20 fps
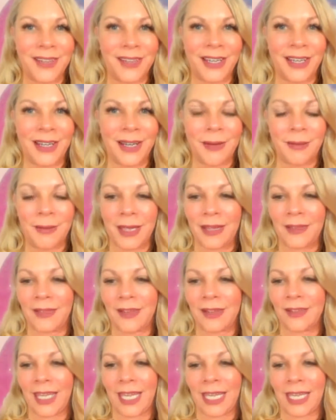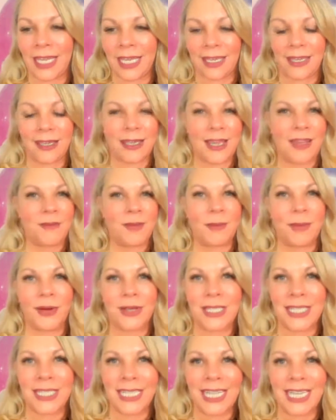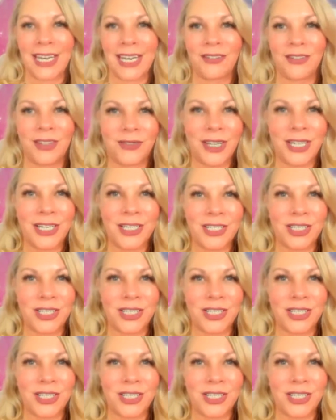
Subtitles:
And the link, I've been posting it everywhere.